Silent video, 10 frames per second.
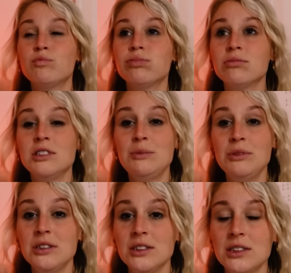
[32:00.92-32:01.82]

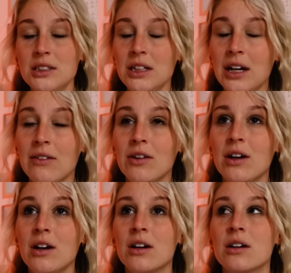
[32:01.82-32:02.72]
creepiest thing
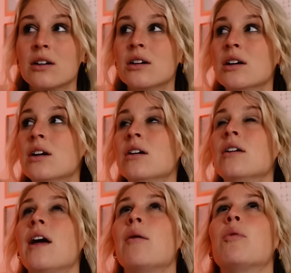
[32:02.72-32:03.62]
ever.
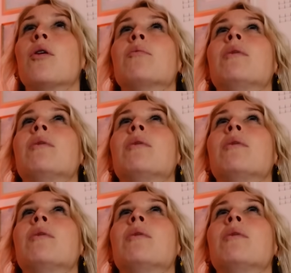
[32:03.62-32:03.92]
That poor